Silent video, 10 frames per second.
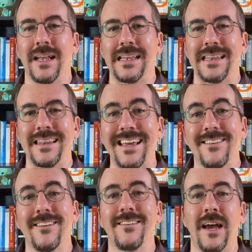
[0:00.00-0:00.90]
let's
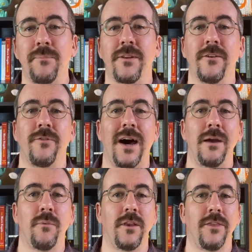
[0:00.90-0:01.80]
attempt to
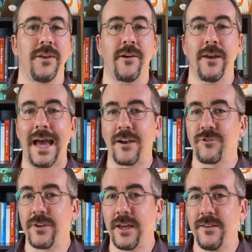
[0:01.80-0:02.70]
define what a theory
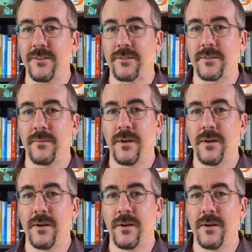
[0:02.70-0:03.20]
actually is.